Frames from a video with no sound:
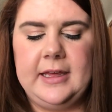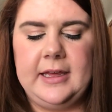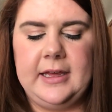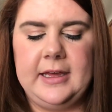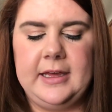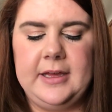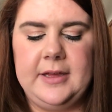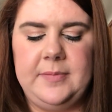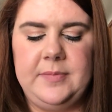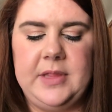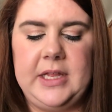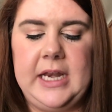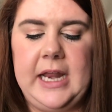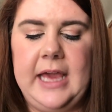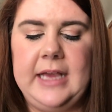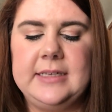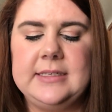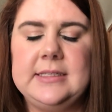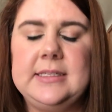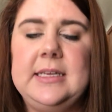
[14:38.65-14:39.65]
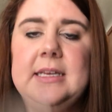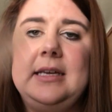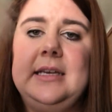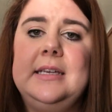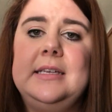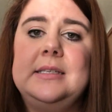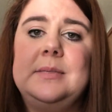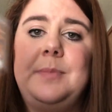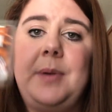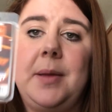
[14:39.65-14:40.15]
The next
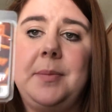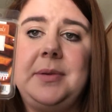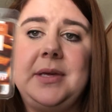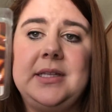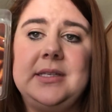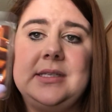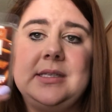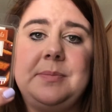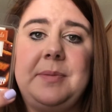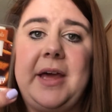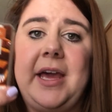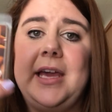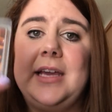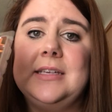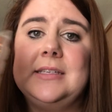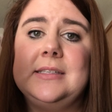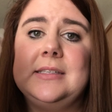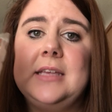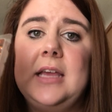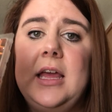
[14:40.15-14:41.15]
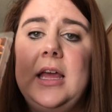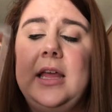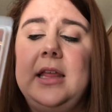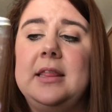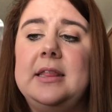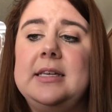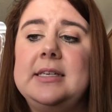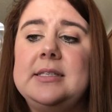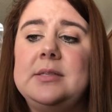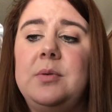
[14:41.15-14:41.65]
is pumpkin spice.
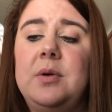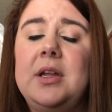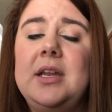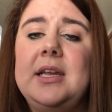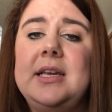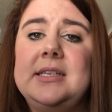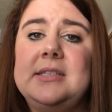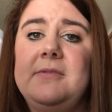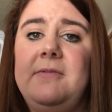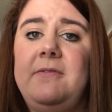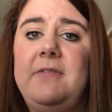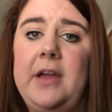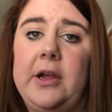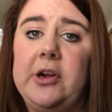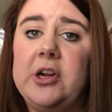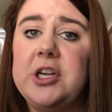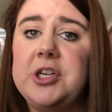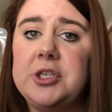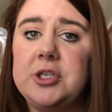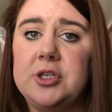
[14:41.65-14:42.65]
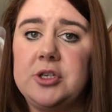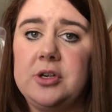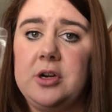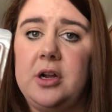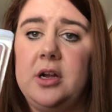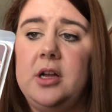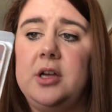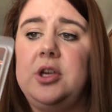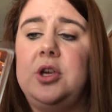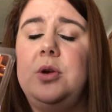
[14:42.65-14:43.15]
This one is very
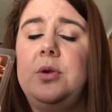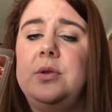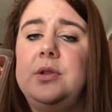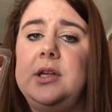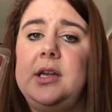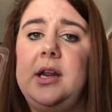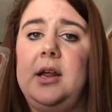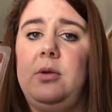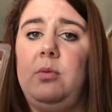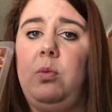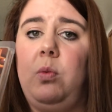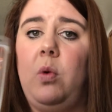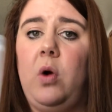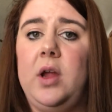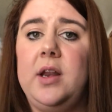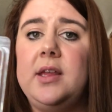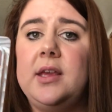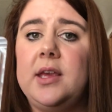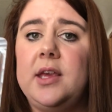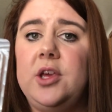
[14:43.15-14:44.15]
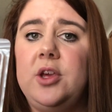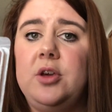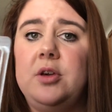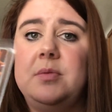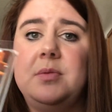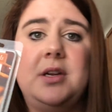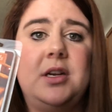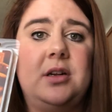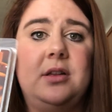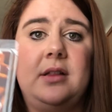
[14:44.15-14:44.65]
strong. You only need 1
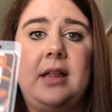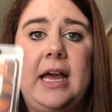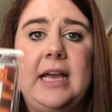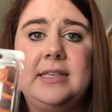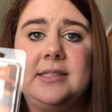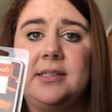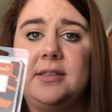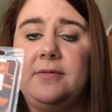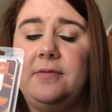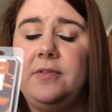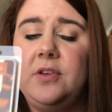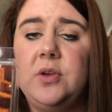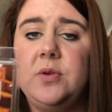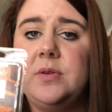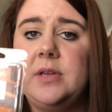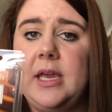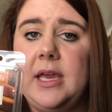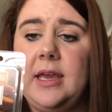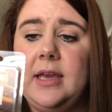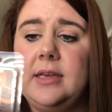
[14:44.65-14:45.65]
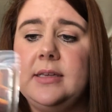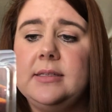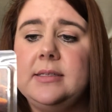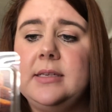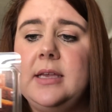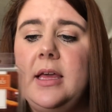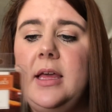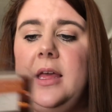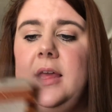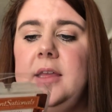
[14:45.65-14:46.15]
cube and it'll last a few days.